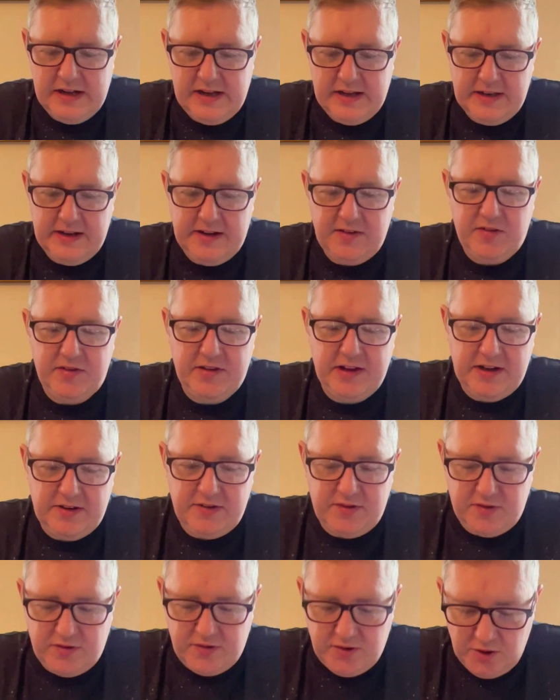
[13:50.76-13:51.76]
Let's
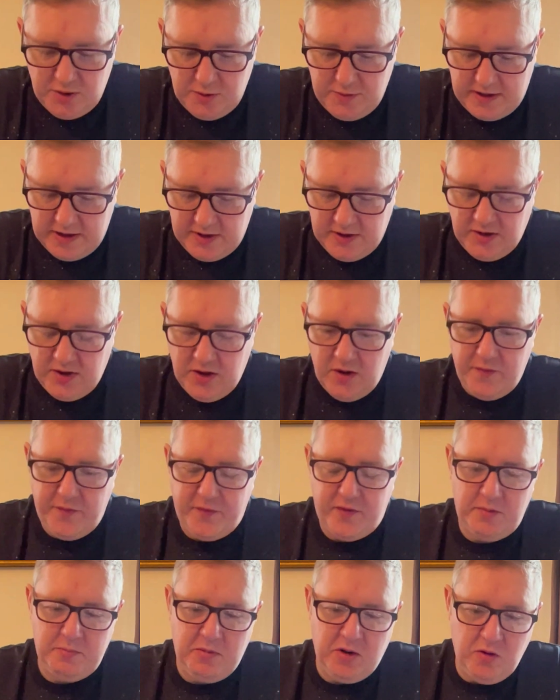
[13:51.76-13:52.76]
do it, and not
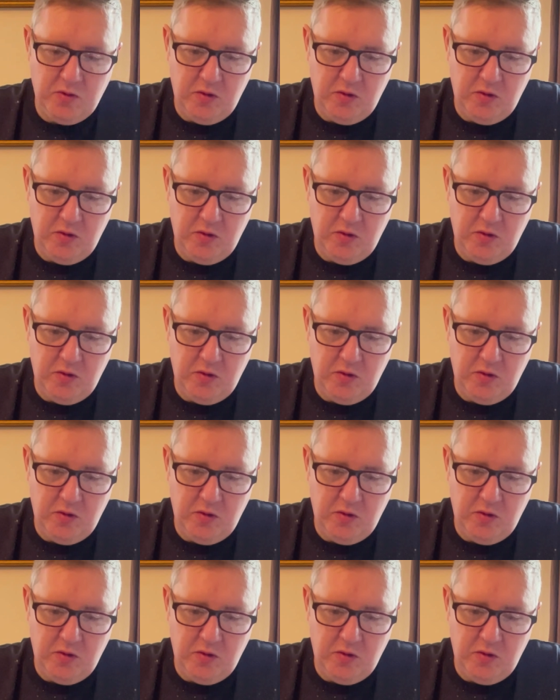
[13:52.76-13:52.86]
from an